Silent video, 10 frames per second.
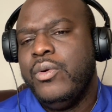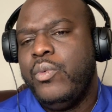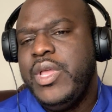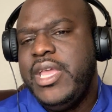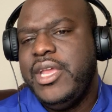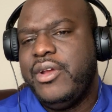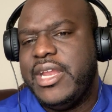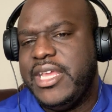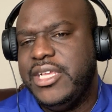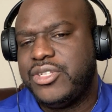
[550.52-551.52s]
We hear
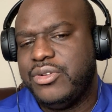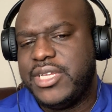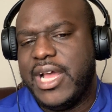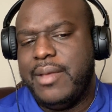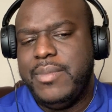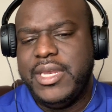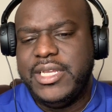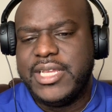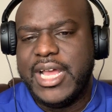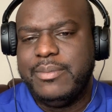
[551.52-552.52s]
at Easter time many
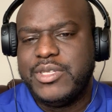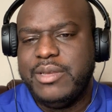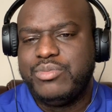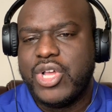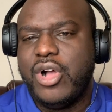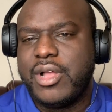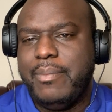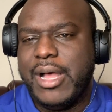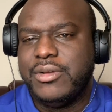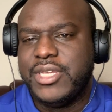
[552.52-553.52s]
times they talk
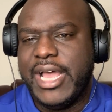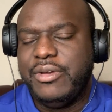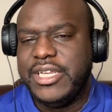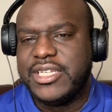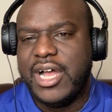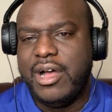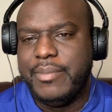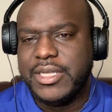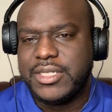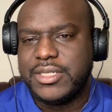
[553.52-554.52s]
about doubting
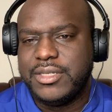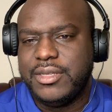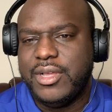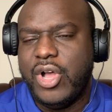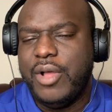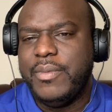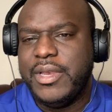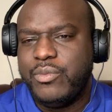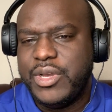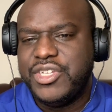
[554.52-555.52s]
Thomas.
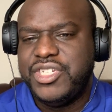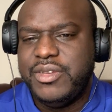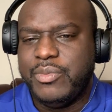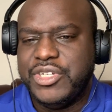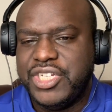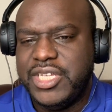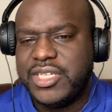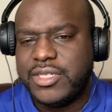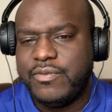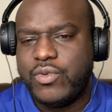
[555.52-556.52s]
And when
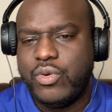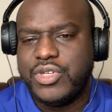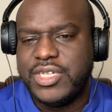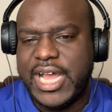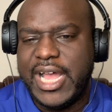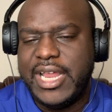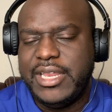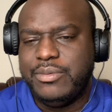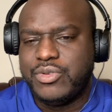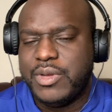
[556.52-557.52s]
Jesus, of course, died,
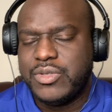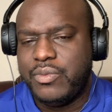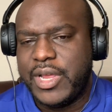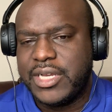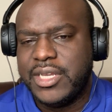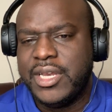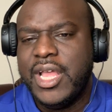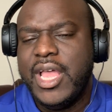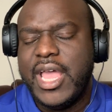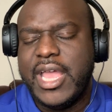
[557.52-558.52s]
he was resurrected,
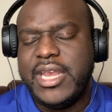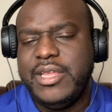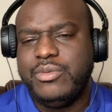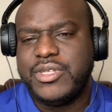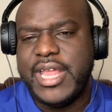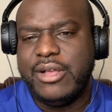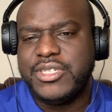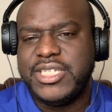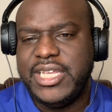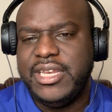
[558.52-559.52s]
and he was now
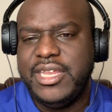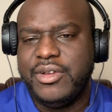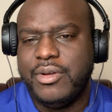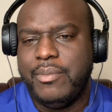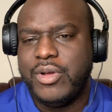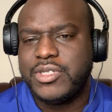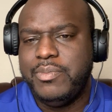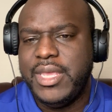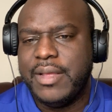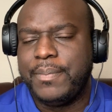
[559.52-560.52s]
seen here amongst
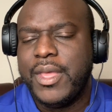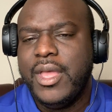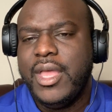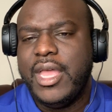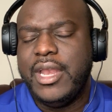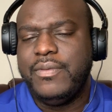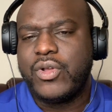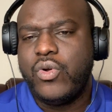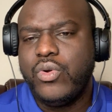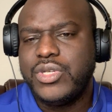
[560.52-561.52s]
men. And in the
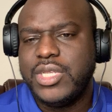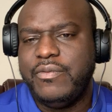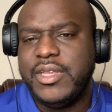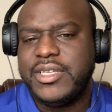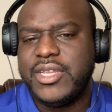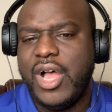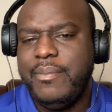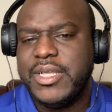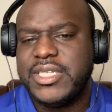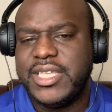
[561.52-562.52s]
course of it,
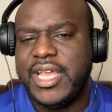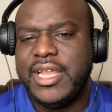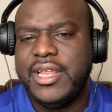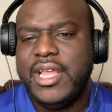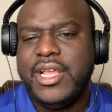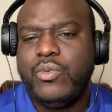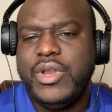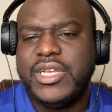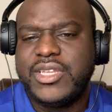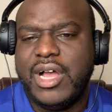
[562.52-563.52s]
Thomas said,
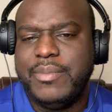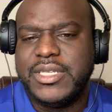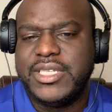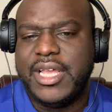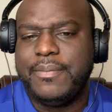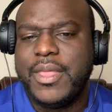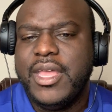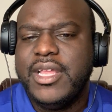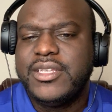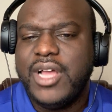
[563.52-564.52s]
what did Thomas say?
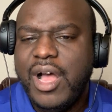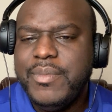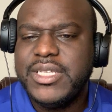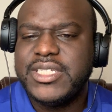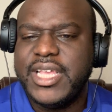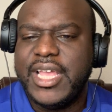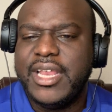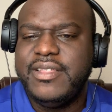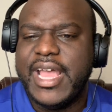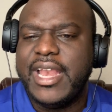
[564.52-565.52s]
Thomas
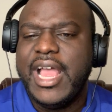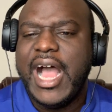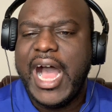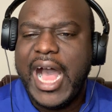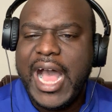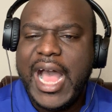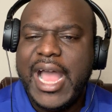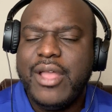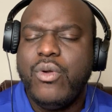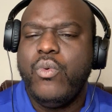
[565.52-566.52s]
said that
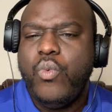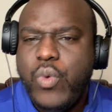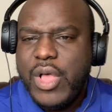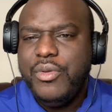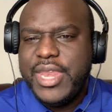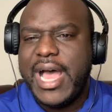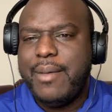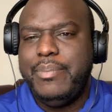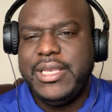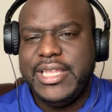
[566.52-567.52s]
I will
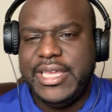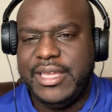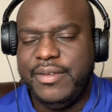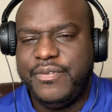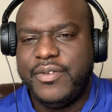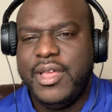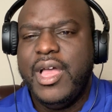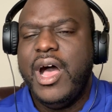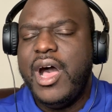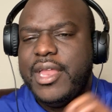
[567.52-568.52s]
not believe
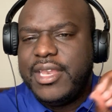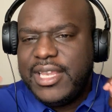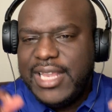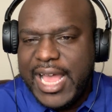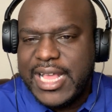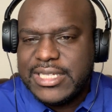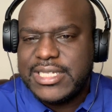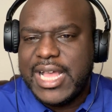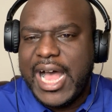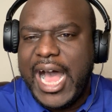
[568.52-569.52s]

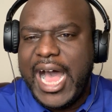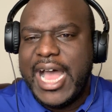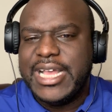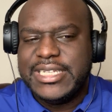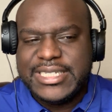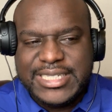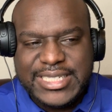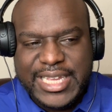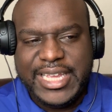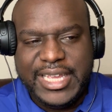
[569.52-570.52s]
unless I
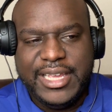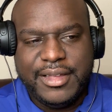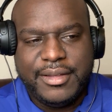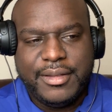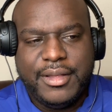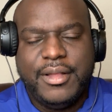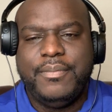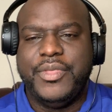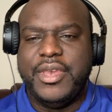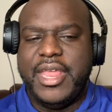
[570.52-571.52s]
see
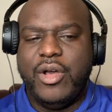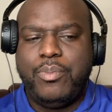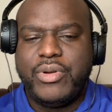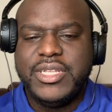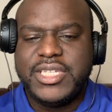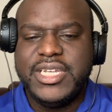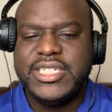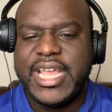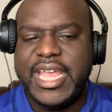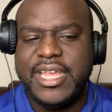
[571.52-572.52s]
the nail prints in
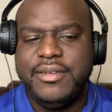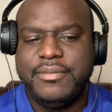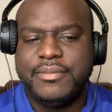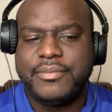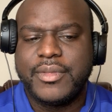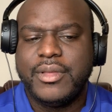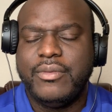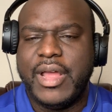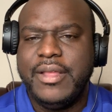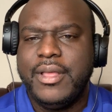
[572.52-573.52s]
his hand,
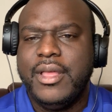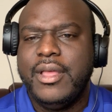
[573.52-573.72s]
right?